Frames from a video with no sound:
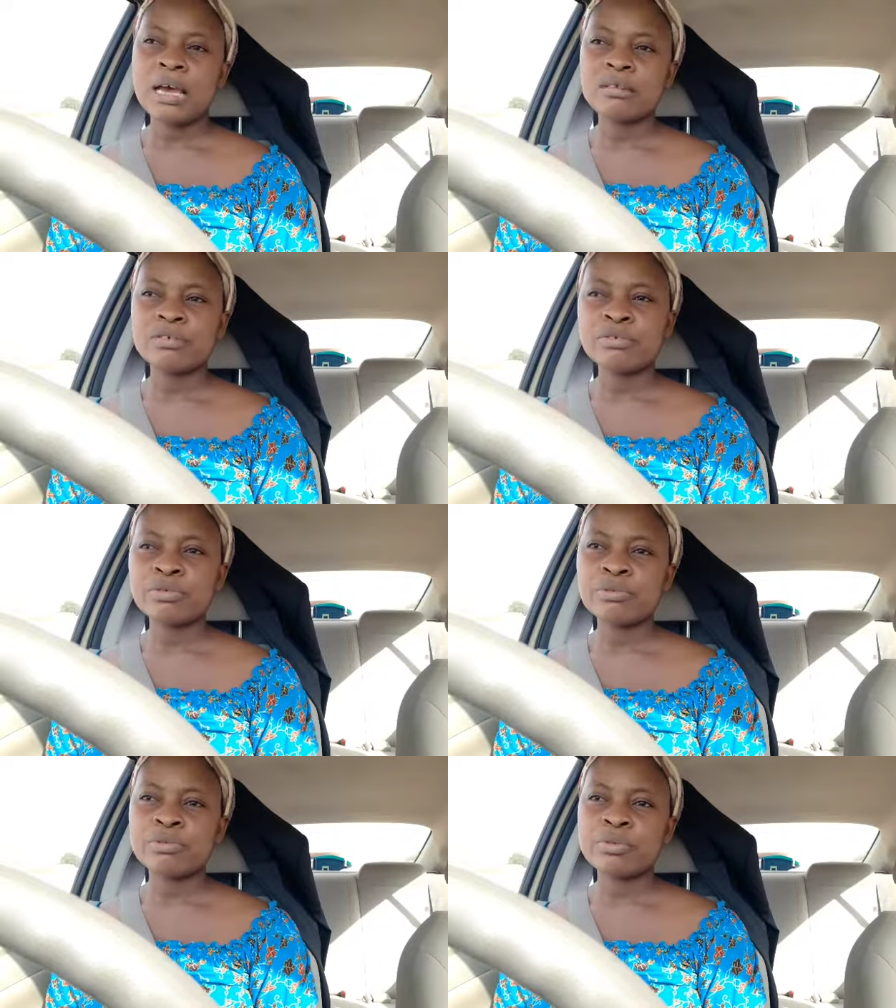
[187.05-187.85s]
you
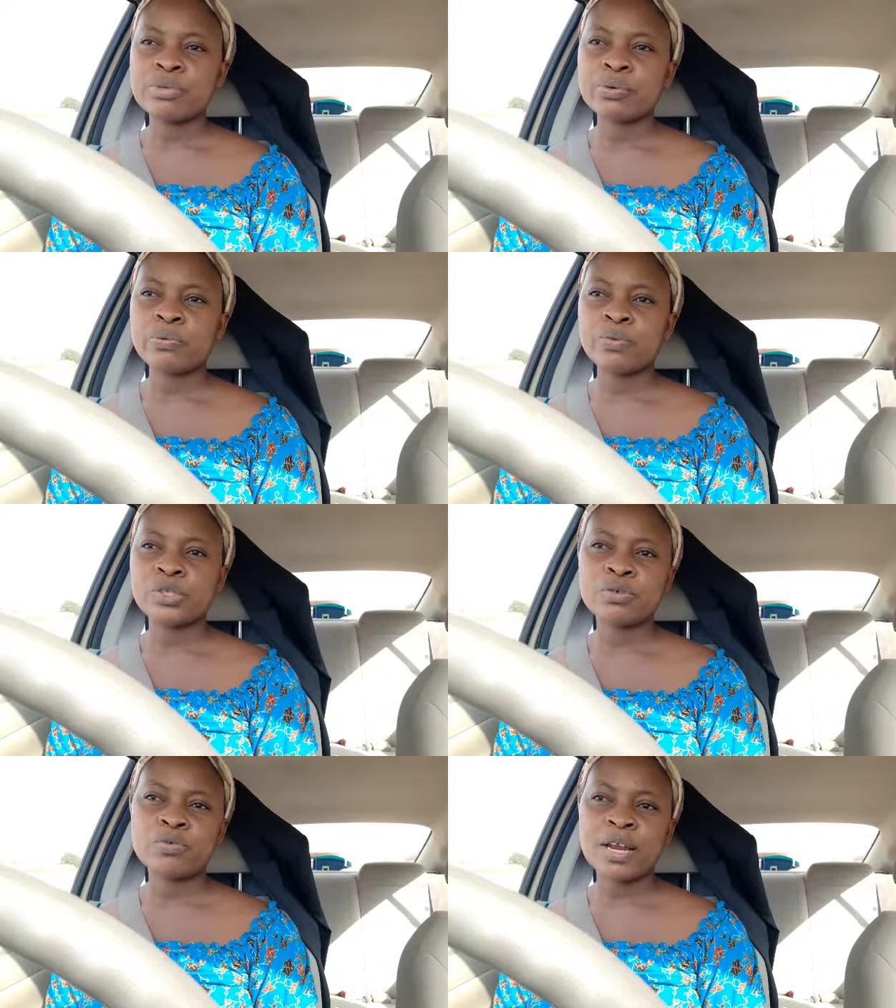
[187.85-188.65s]
know, so we
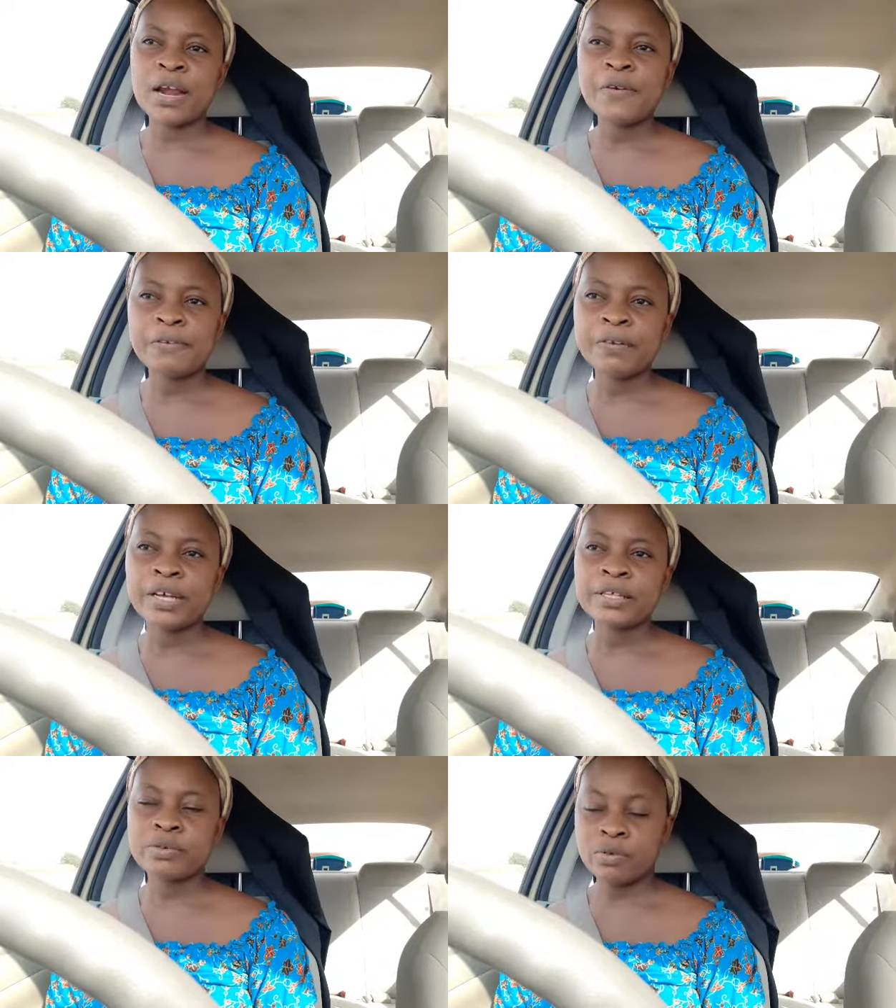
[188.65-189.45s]
should rather
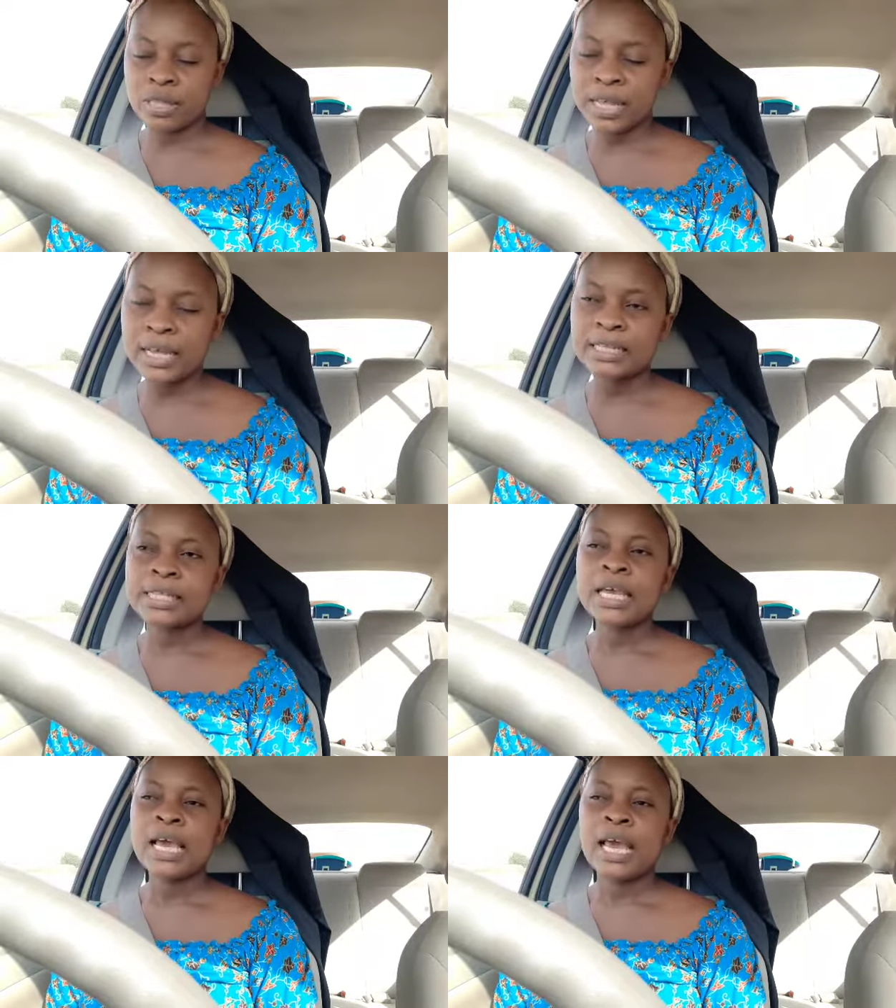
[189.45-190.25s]
reflect on
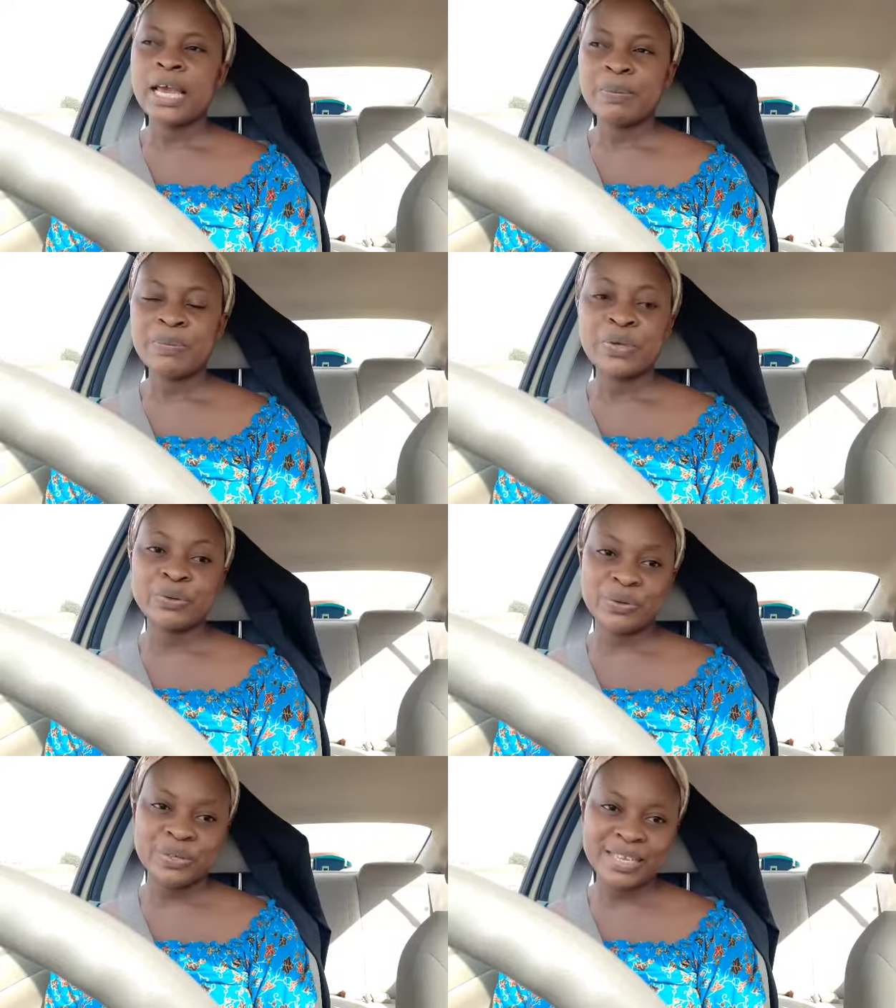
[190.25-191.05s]
that and
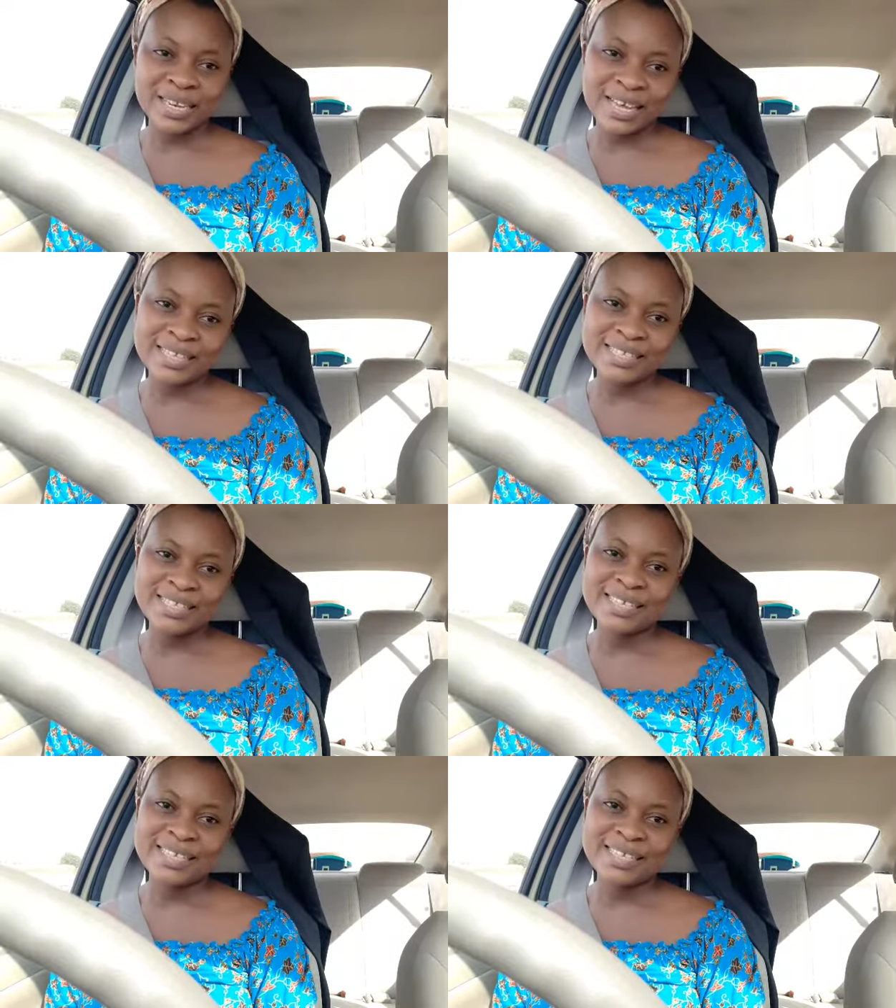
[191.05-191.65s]
build on that.